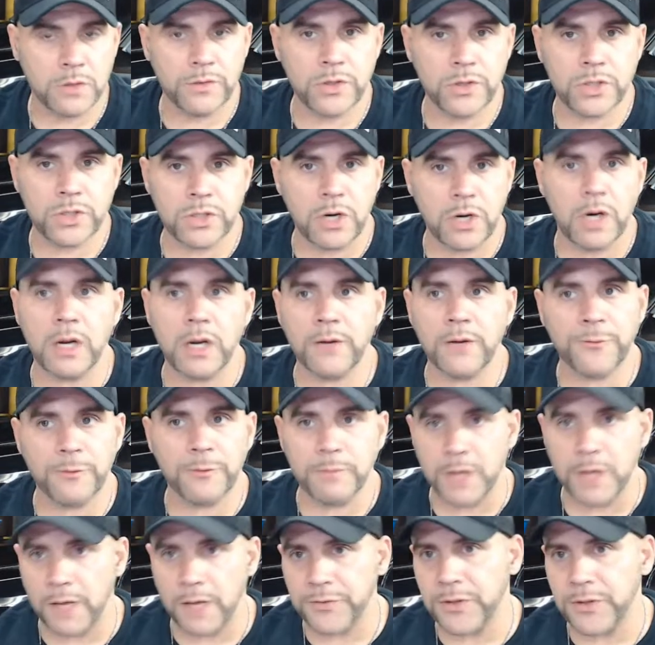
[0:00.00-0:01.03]
if you're starting
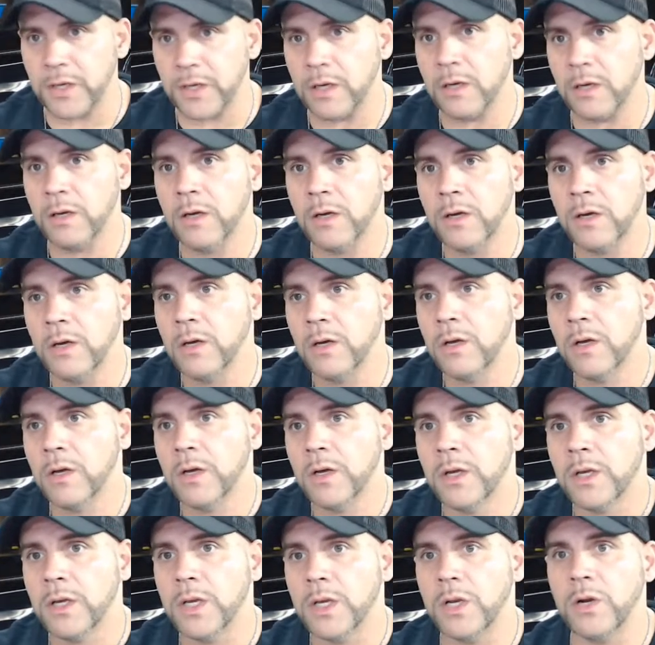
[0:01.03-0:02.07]
from nothing,
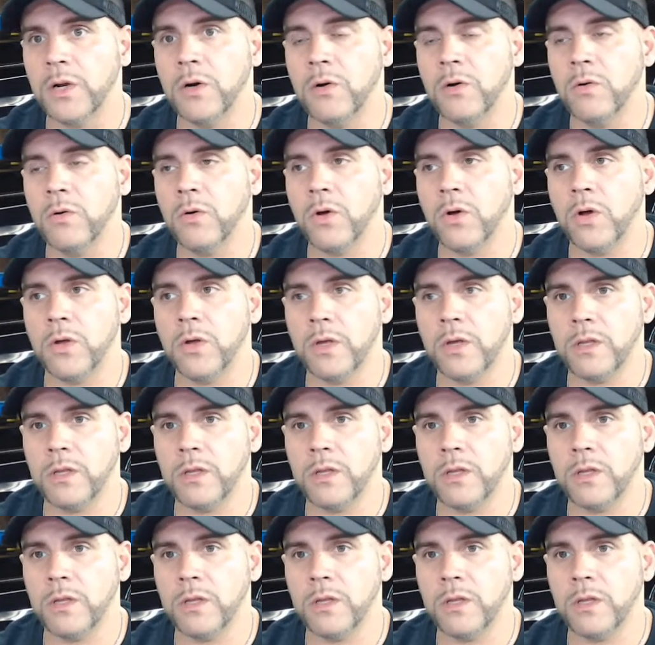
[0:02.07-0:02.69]
you know,